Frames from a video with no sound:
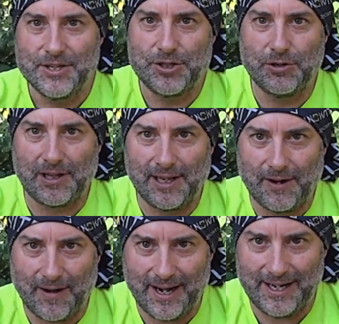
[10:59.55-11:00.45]
to
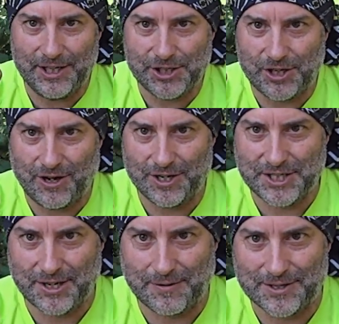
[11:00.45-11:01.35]
clear any
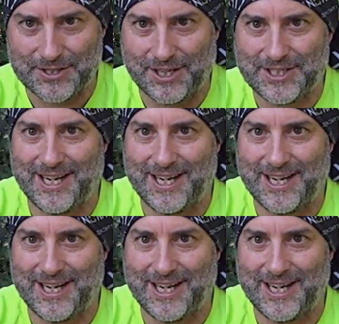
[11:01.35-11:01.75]
charge errors, such